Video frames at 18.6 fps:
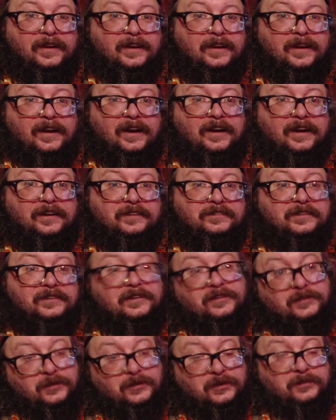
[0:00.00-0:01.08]
of
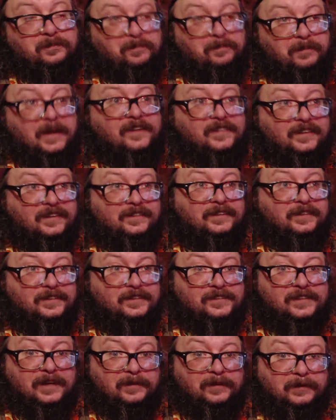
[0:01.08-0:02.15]
is basically the
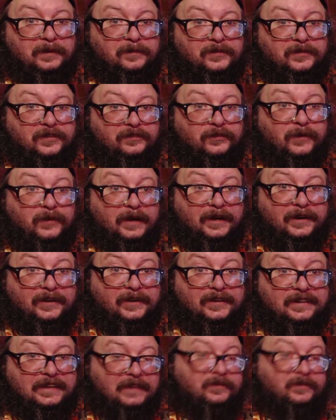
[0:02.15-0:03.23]
suburbs of where
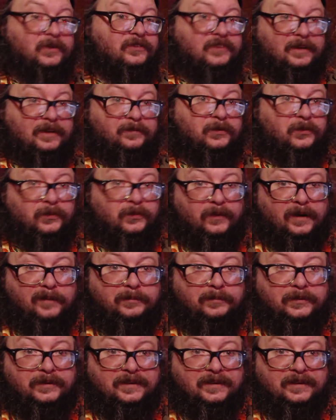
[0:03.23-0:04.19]
Imhotep grew up,